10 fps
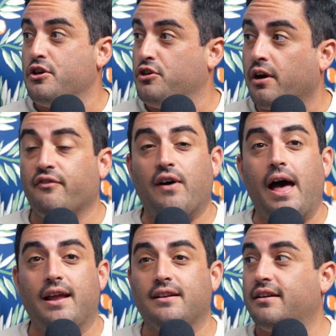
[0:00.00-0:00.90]
You're going to
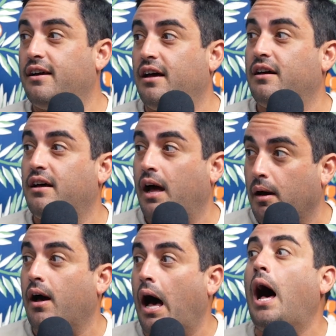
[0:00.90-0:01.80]
find
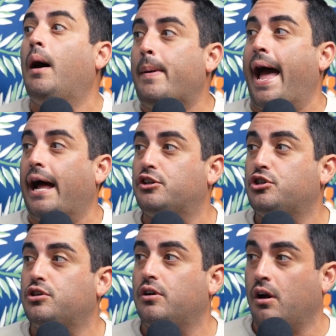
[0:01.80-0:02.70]
a
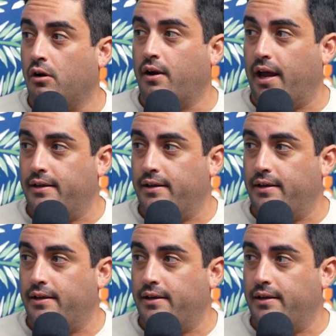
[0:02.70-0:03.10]
match. Okay.